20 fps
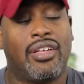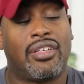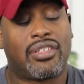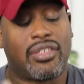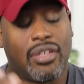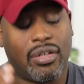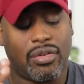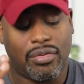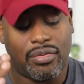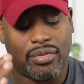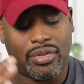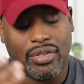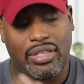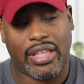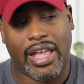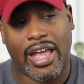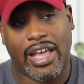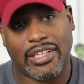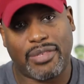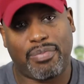So
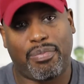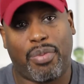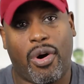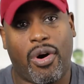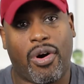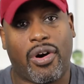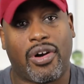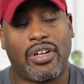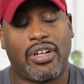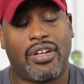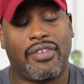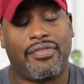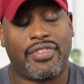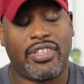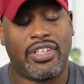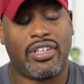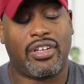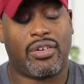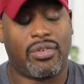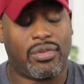that's part
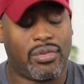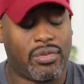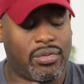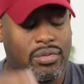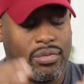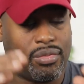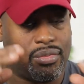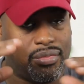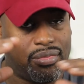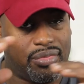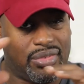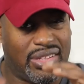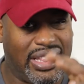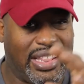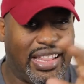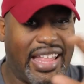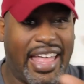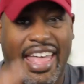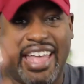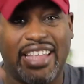of the whole
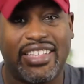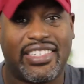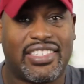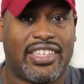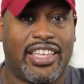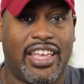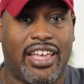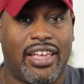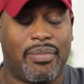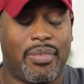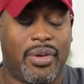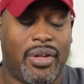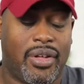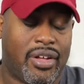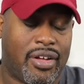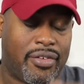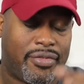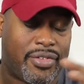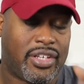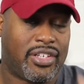landscape
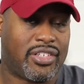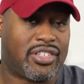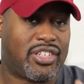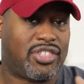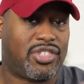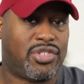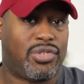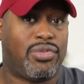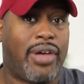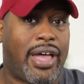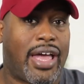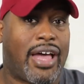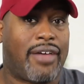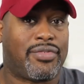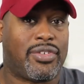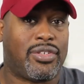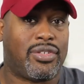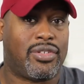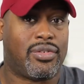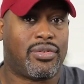of things that you
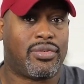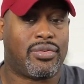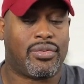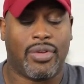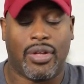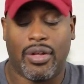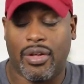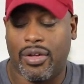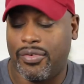have to do